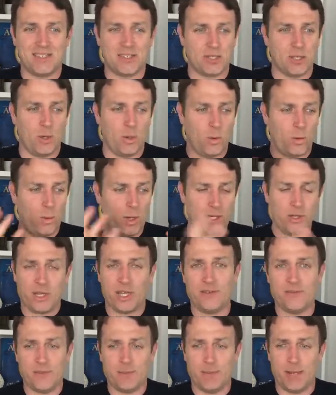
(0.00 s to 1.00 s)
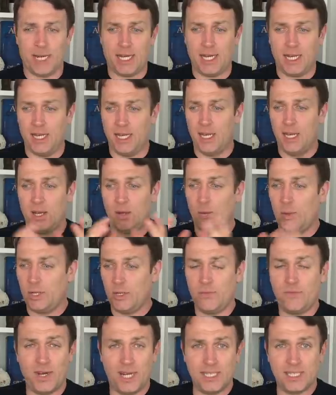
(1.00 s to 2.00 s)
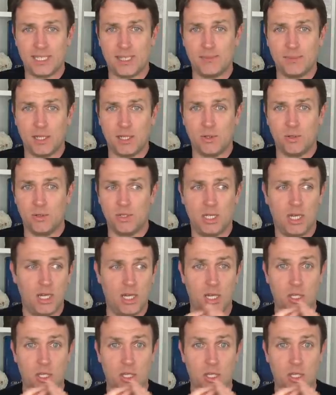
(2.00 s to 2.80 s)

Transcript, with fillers: So when you have the money, when you find something good,